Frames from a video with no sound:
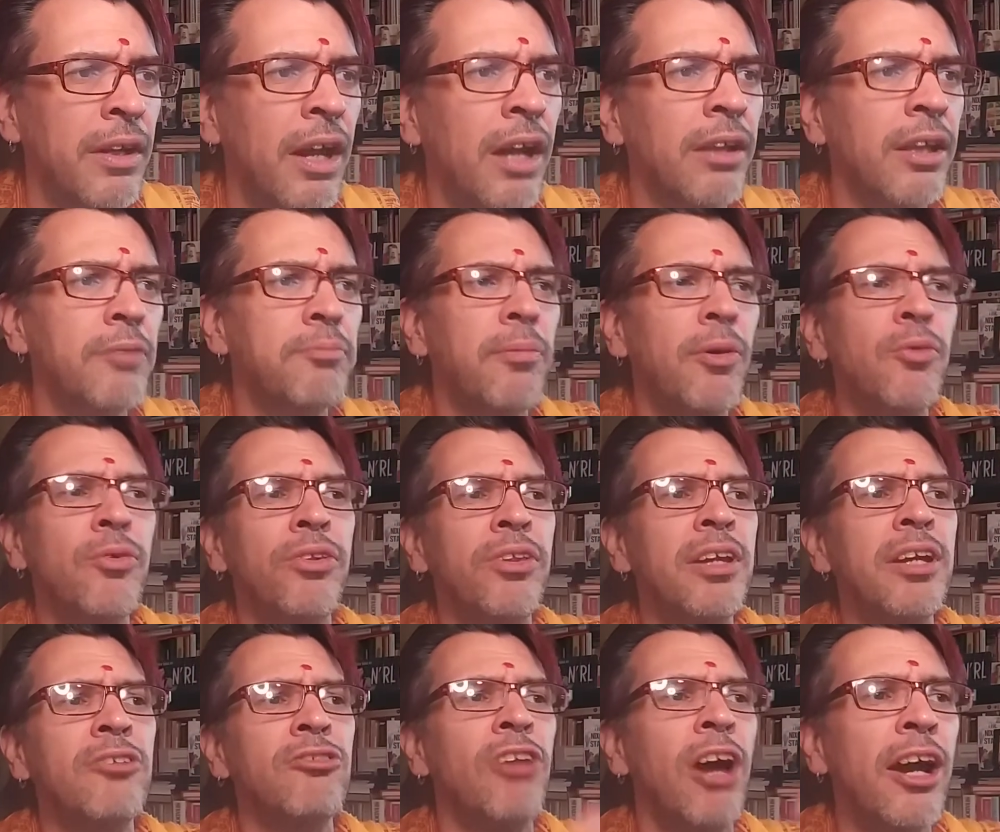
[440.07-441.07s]
Let both
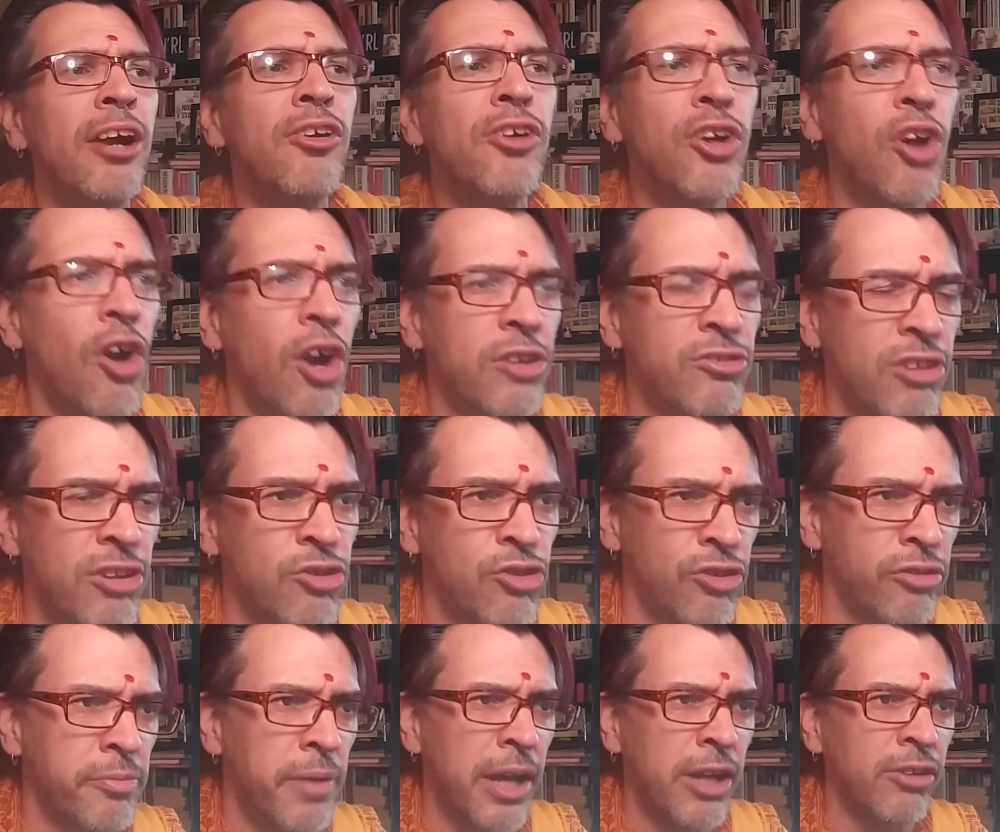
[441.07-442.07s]
the entire contents
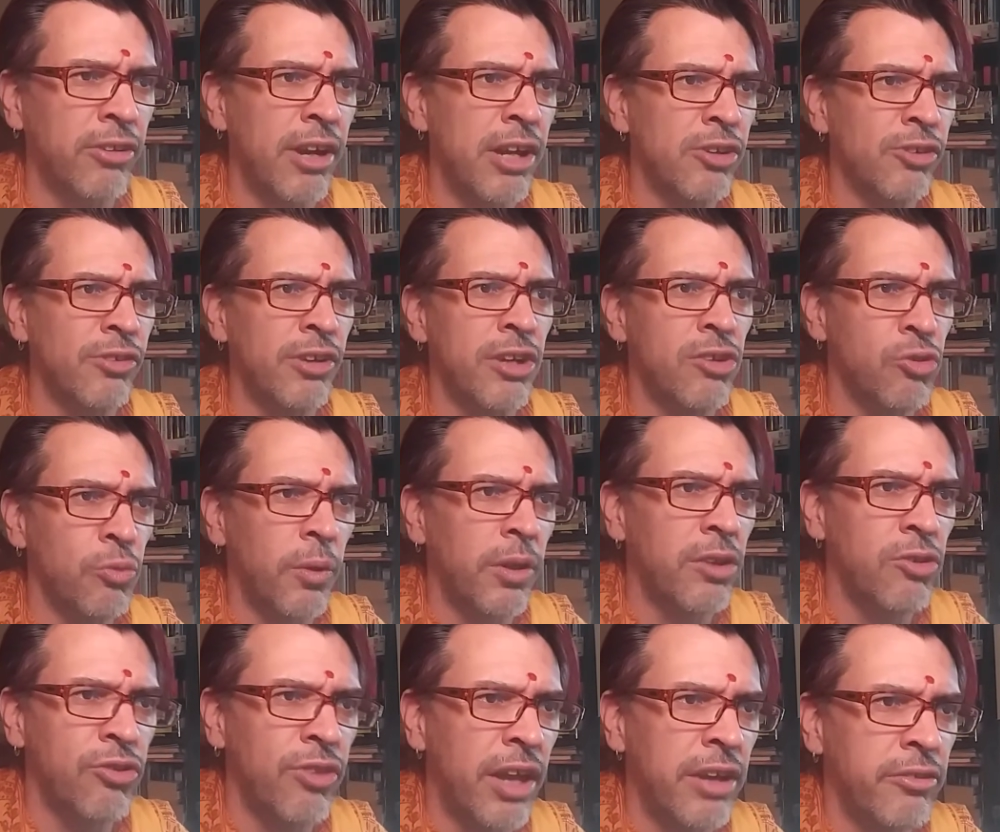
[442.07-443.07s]
of my granary, as well
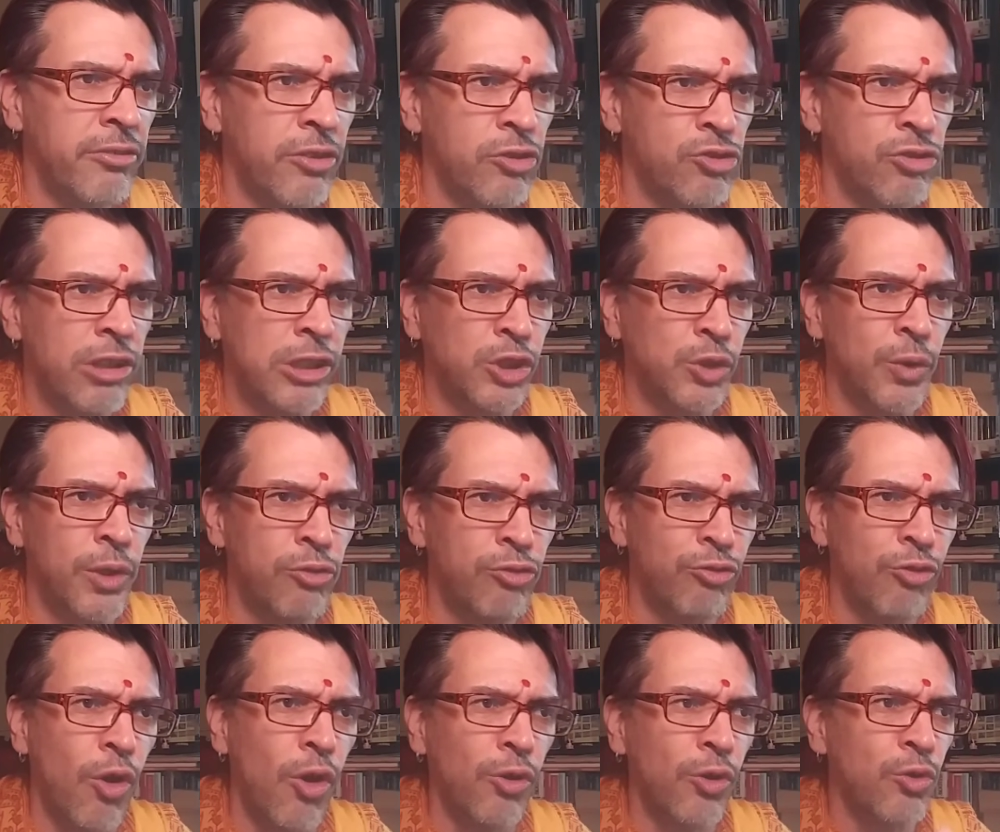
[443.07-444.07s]
as that of the treasury,
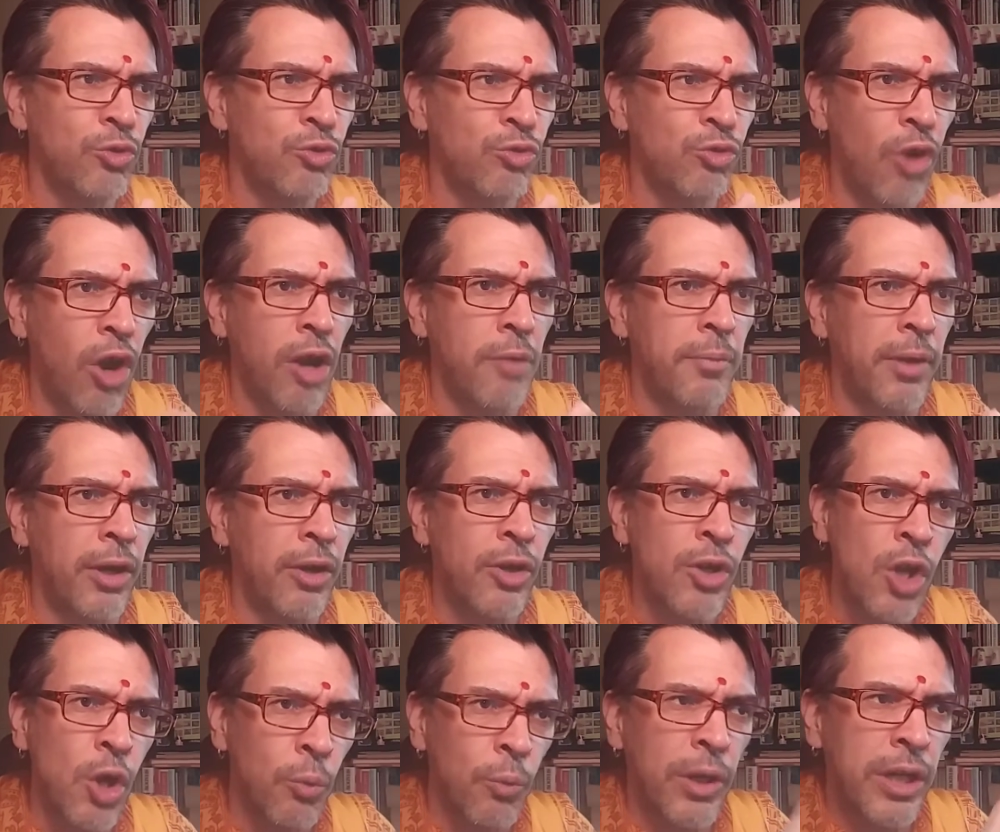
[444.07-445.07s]
follow Rama
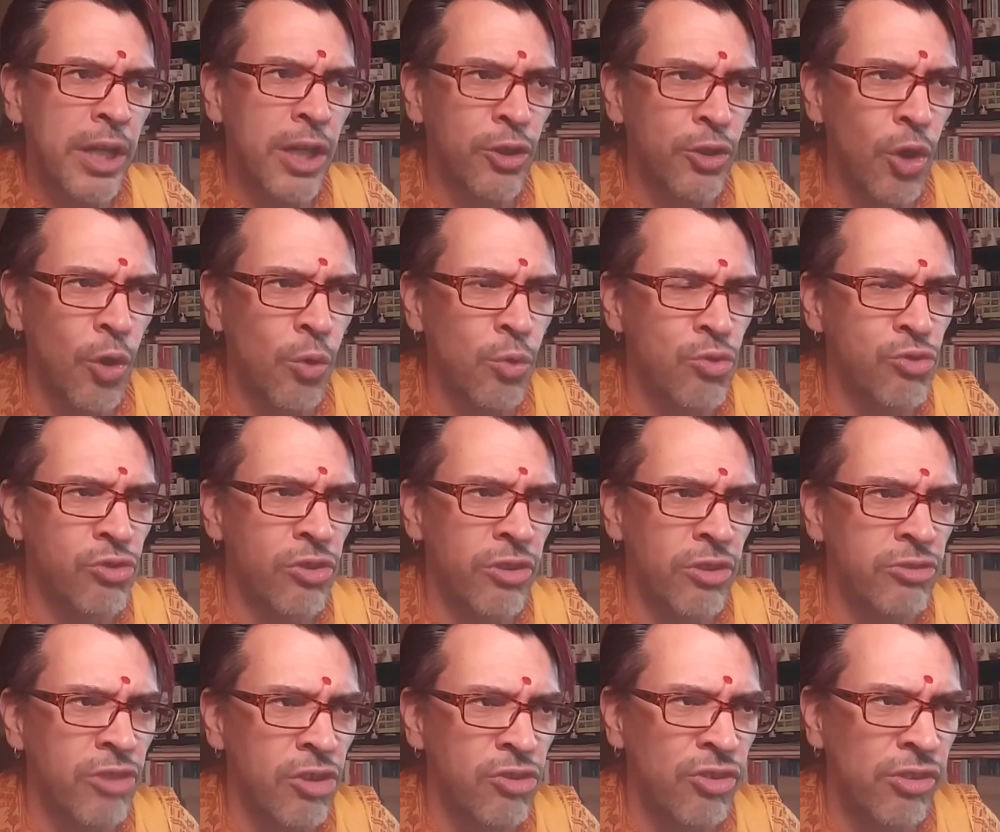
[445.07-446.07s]
when he goes to the
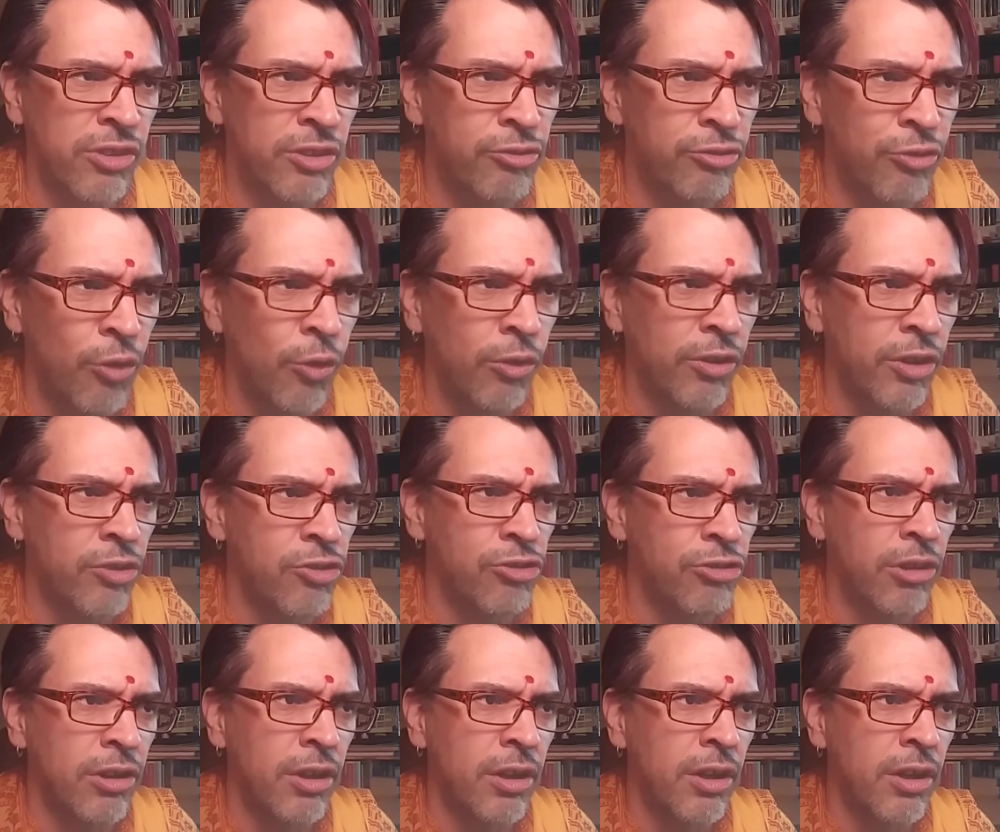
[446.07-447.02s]
desolate forest,